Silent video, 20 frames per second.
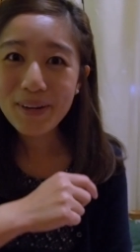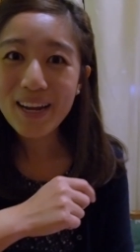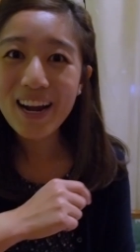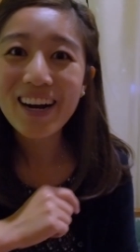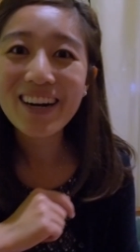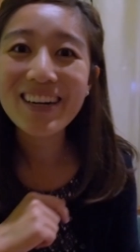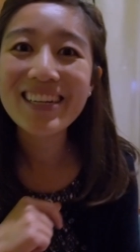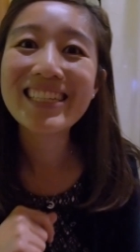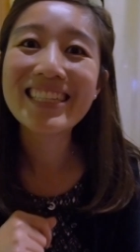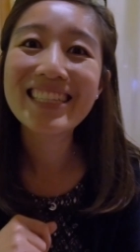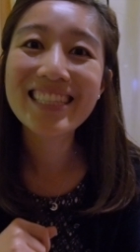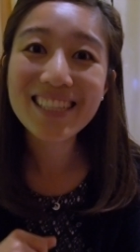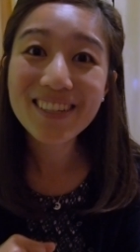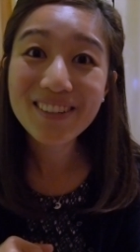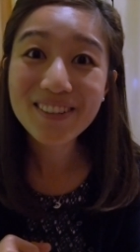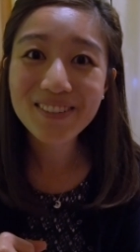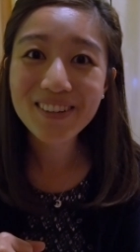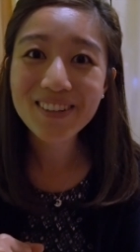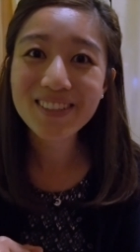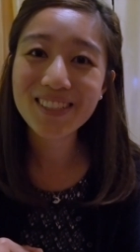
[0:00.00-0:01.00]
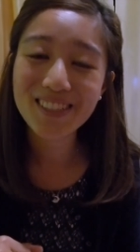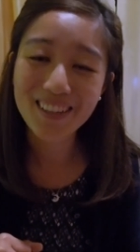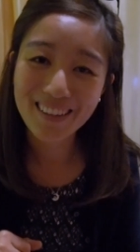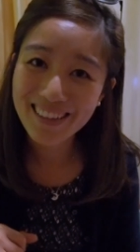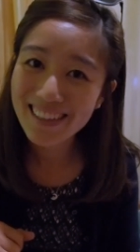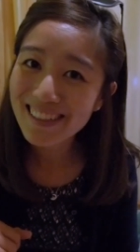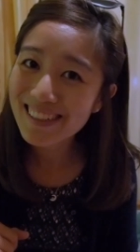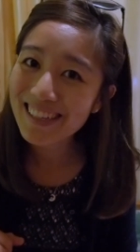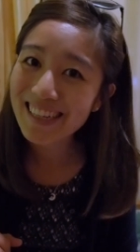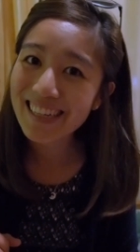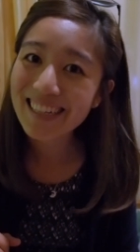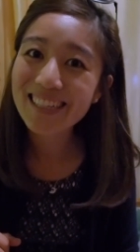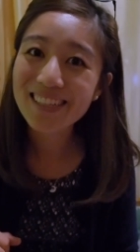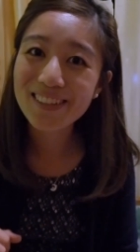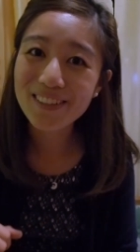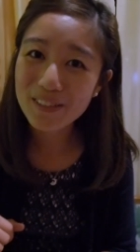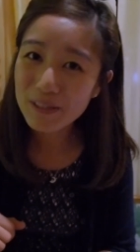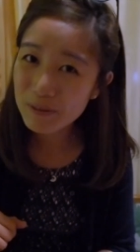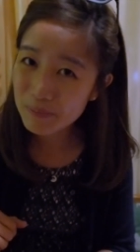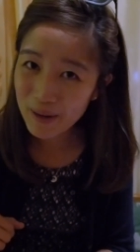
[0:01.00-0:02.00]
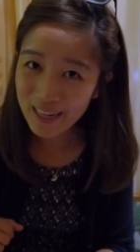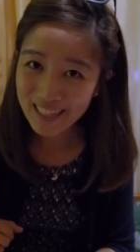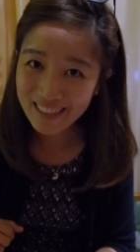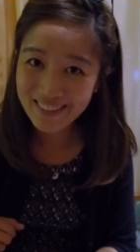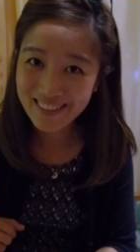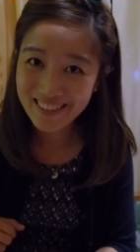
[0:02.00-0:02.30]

we are in Silk Road Choyhona, Uzbek